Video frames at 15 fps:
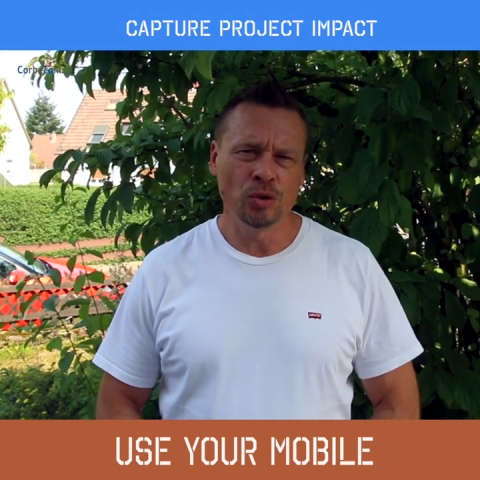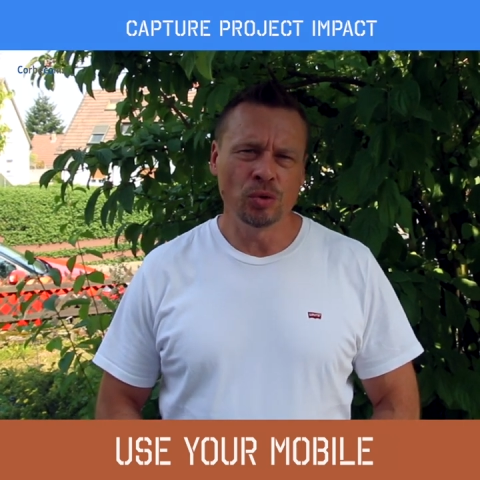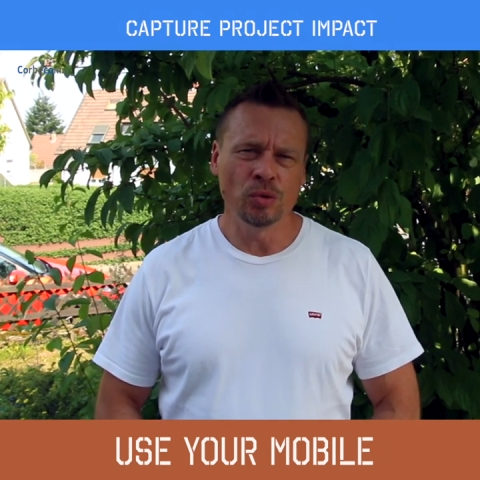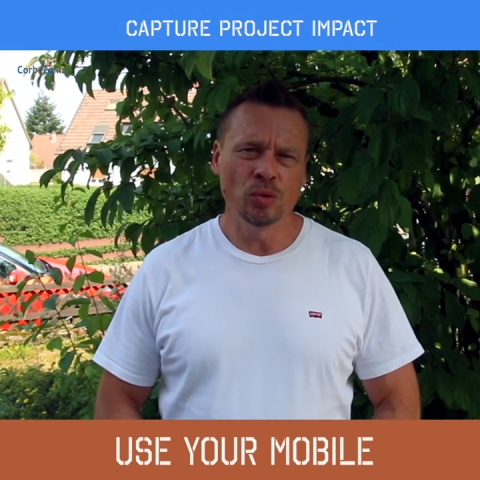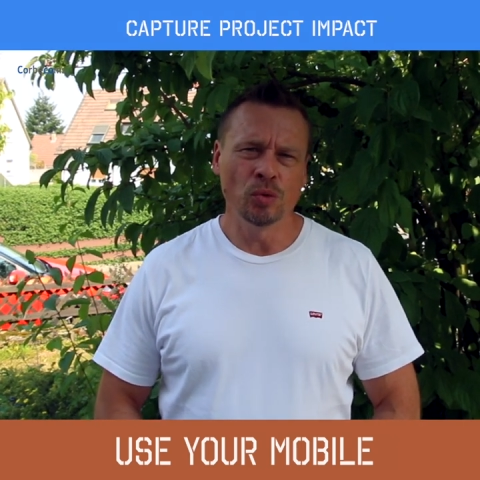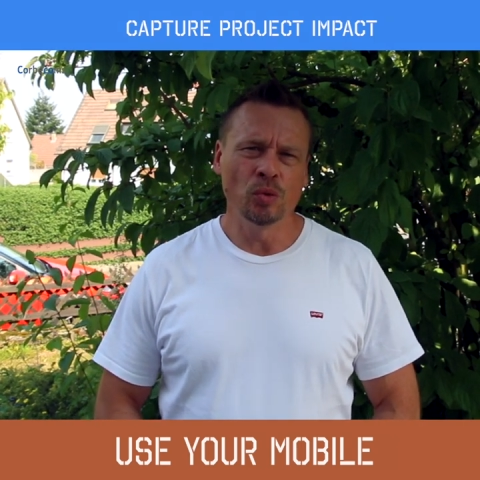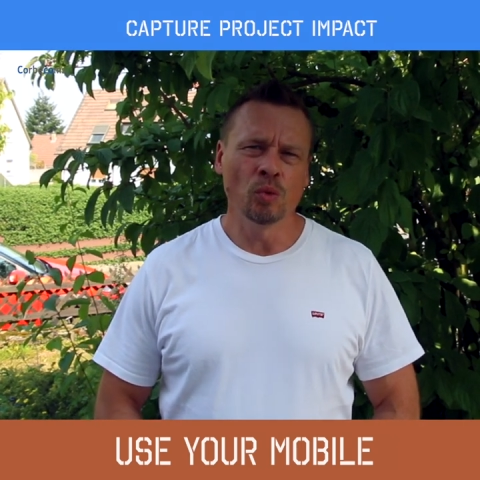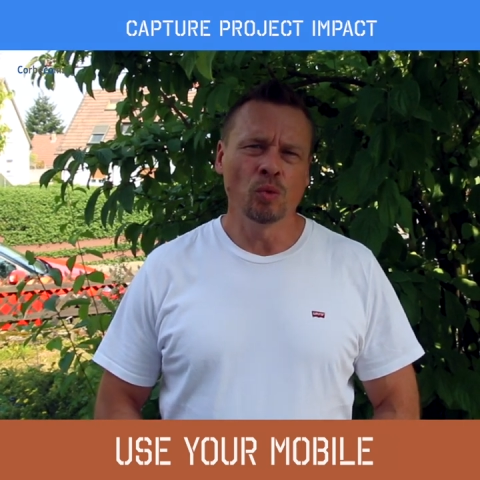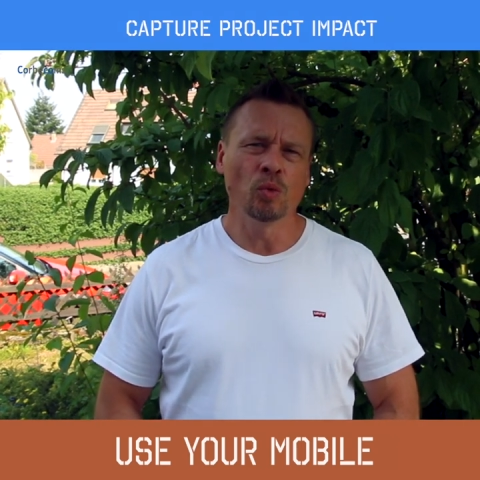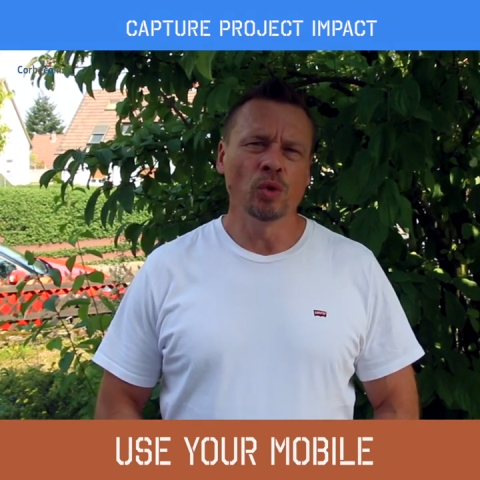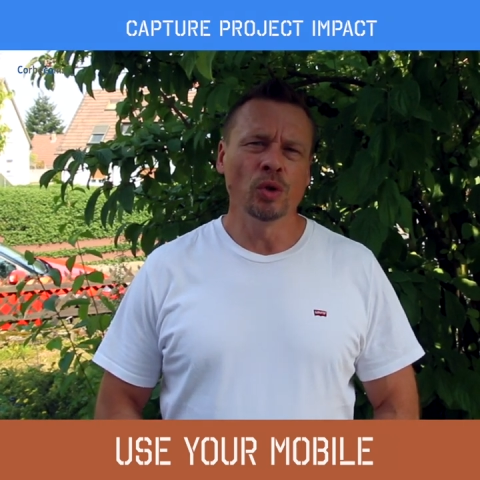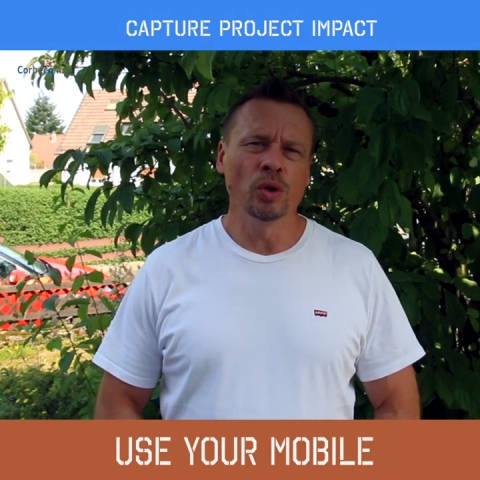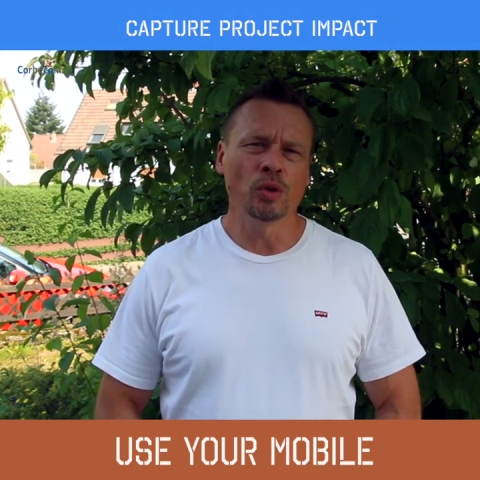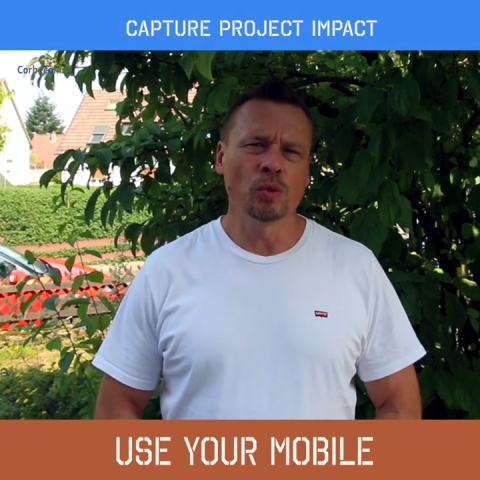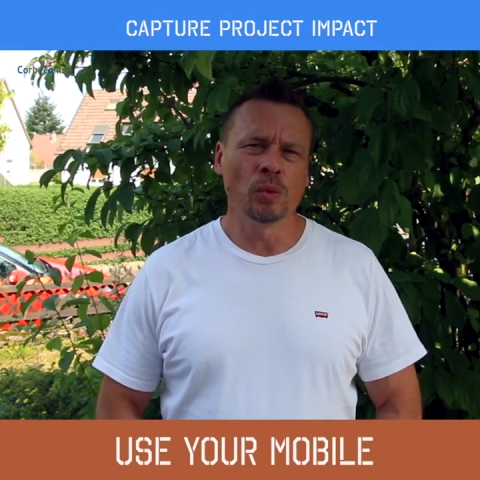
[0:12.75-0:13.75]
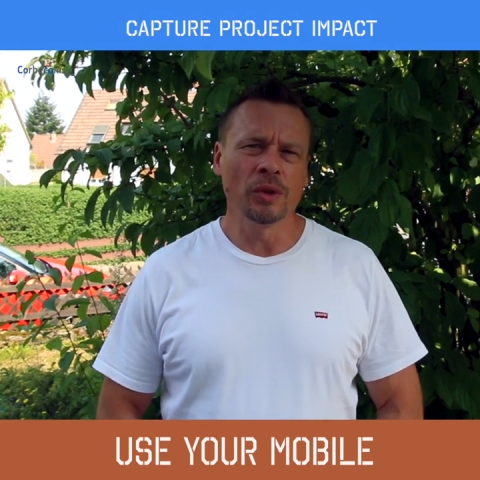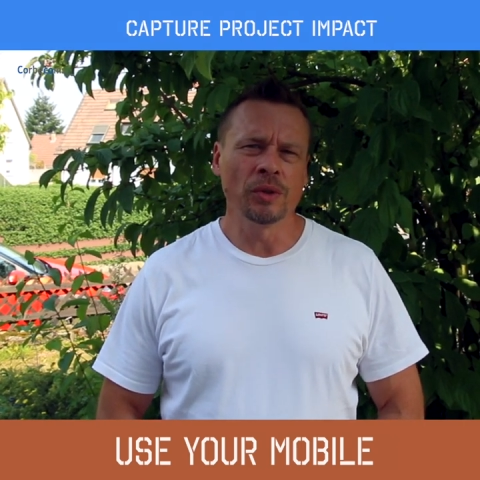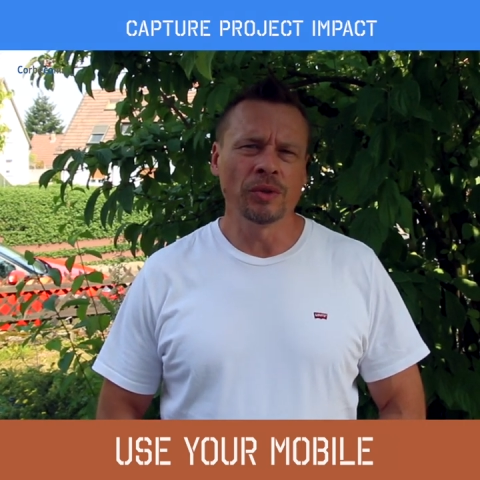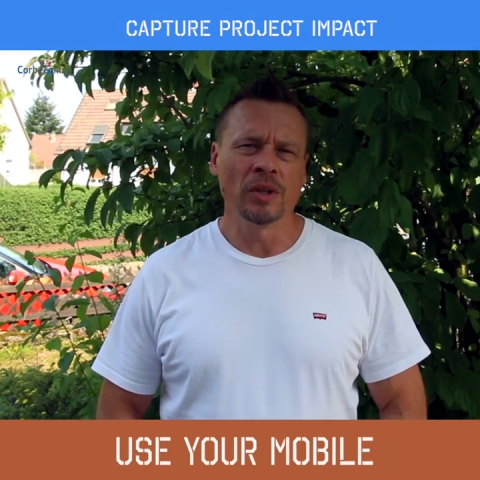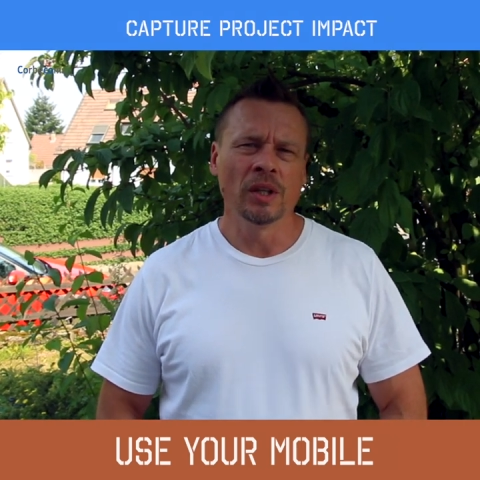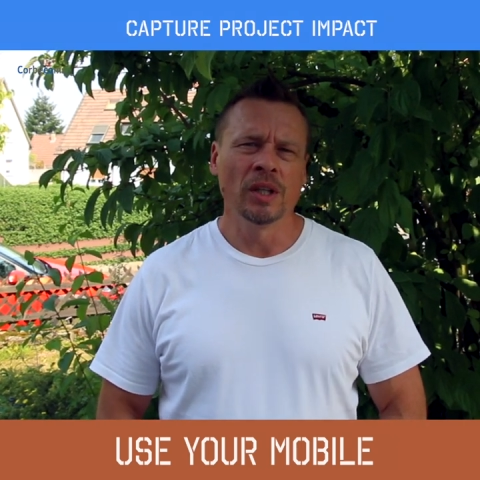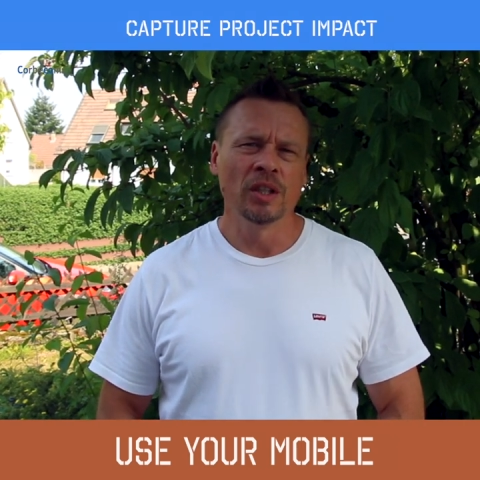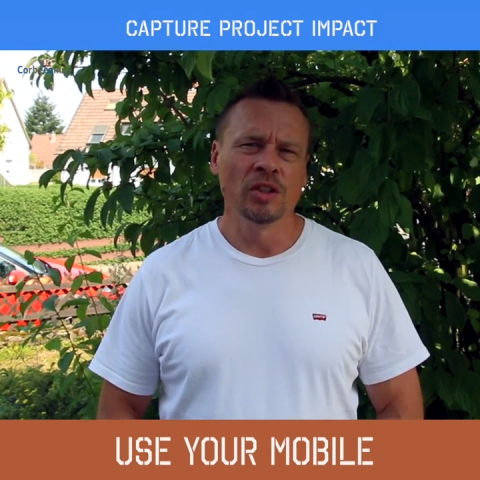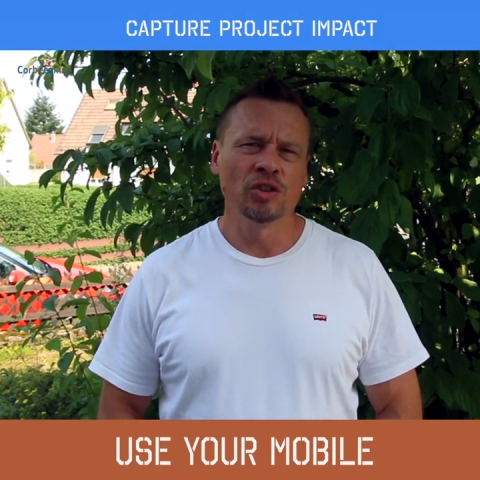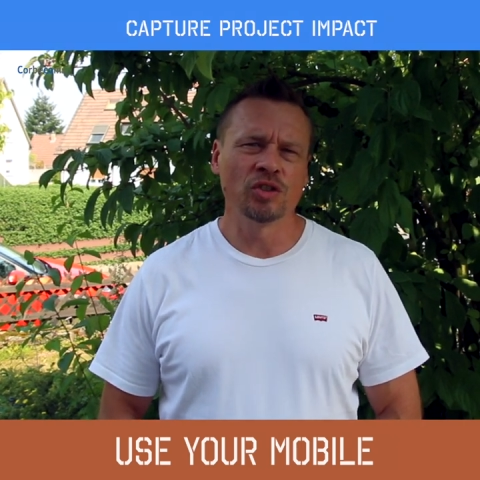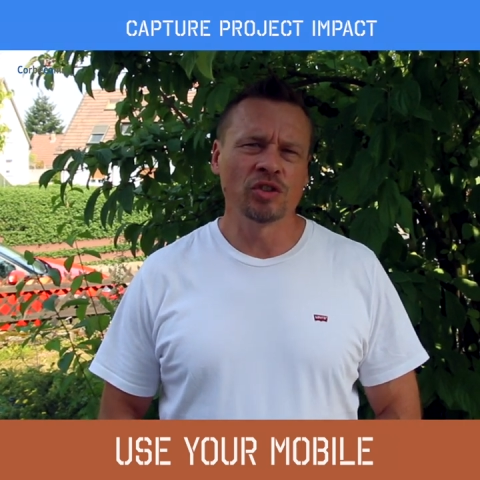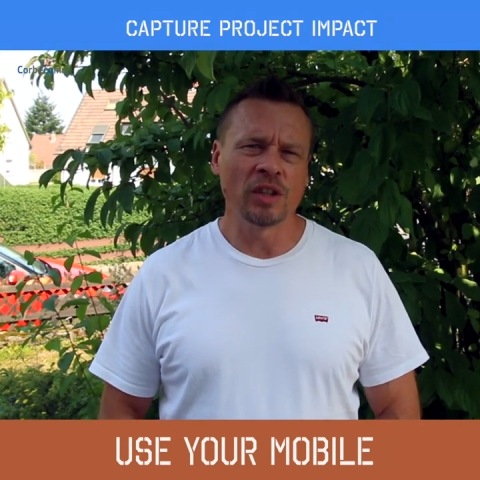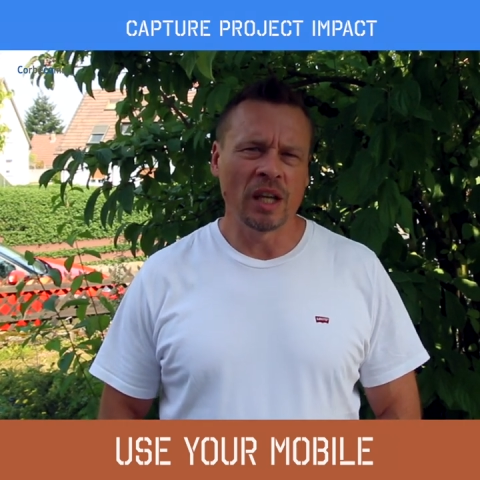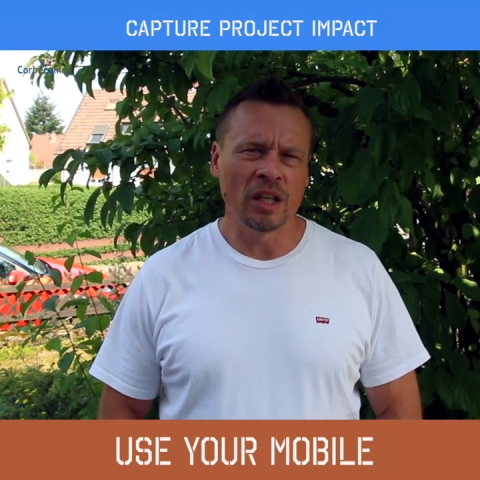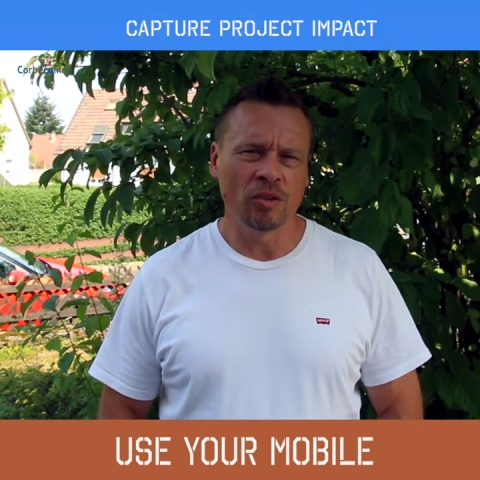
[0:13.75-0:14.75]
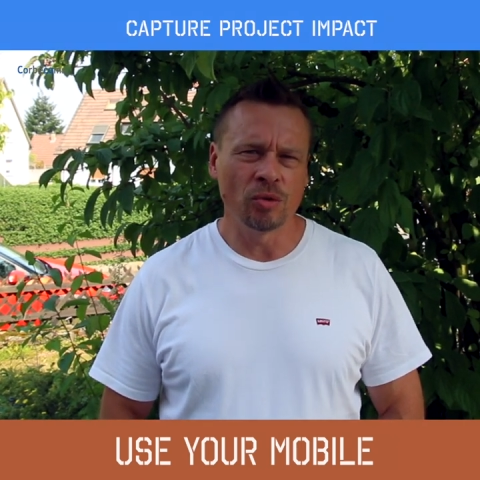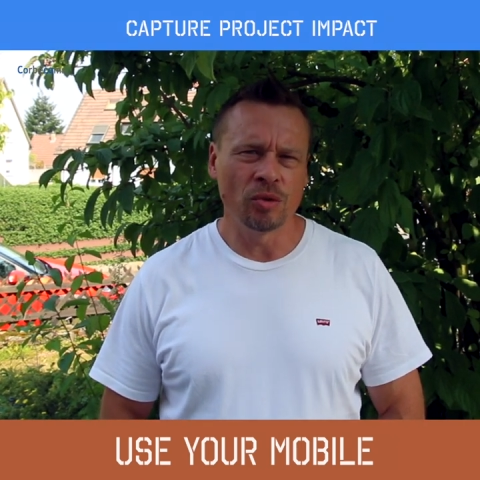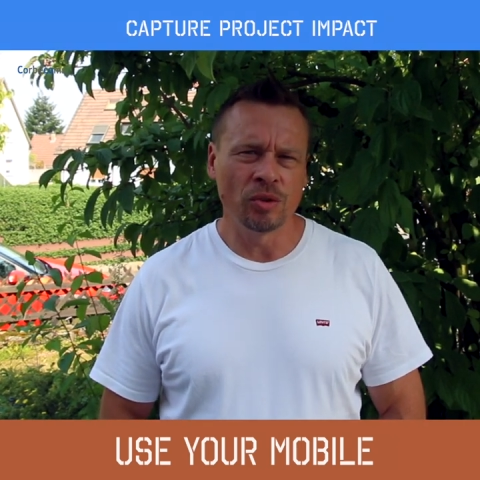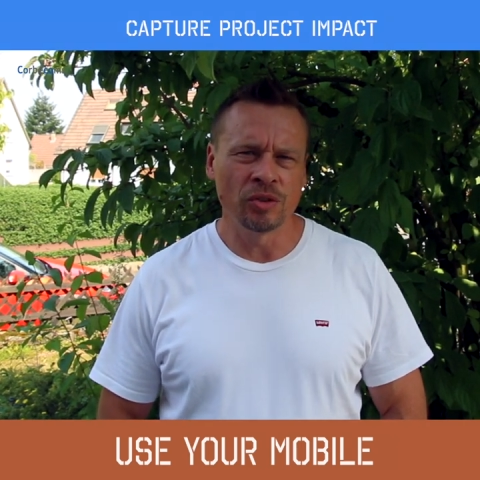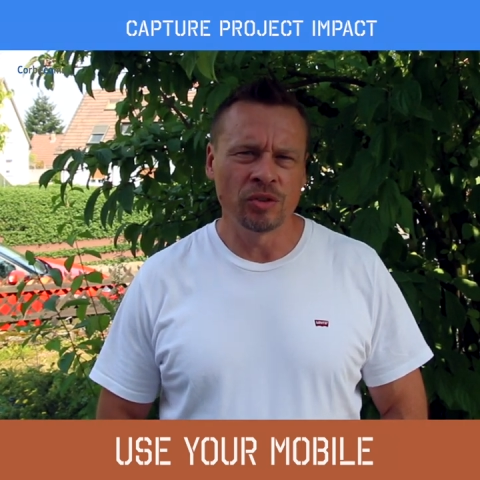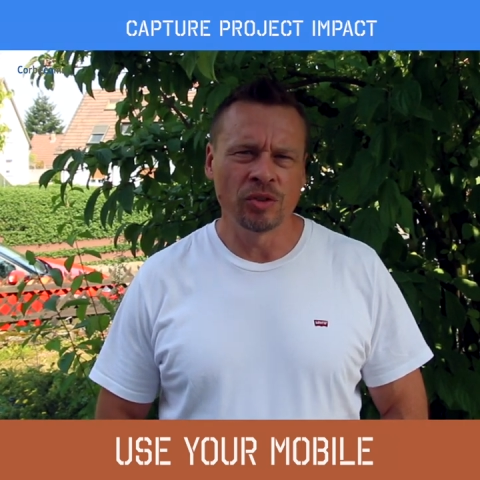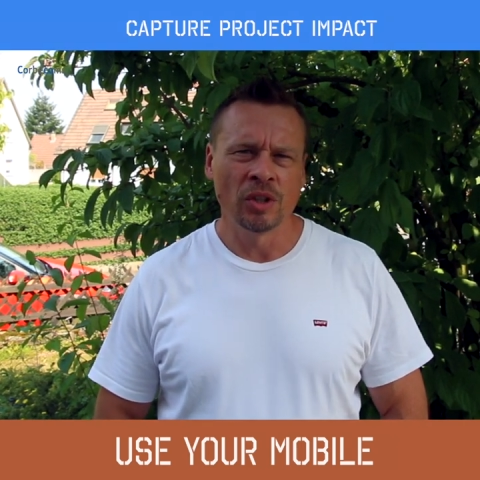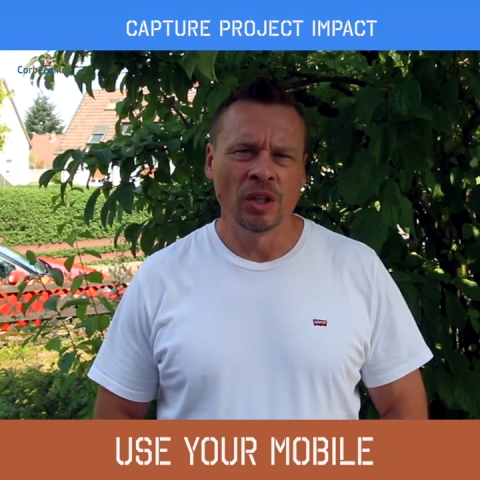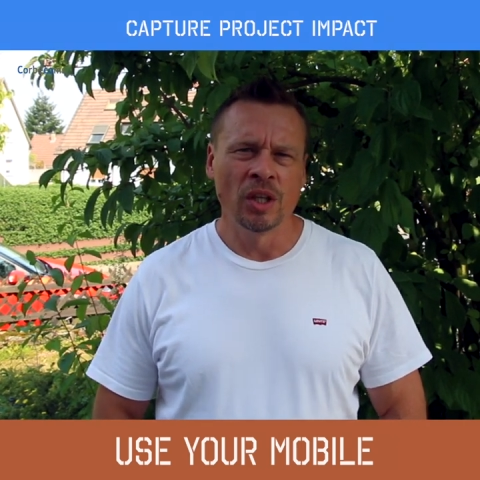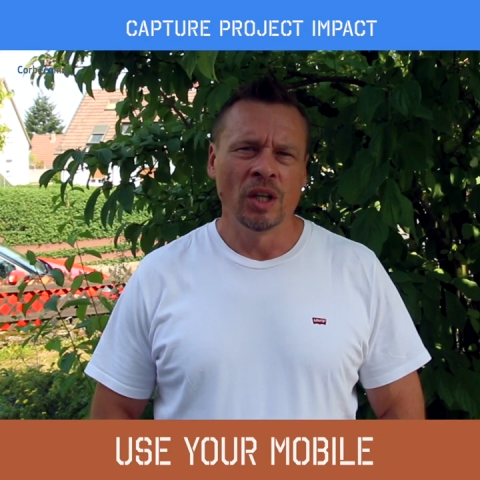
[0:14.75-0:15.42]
to work with standard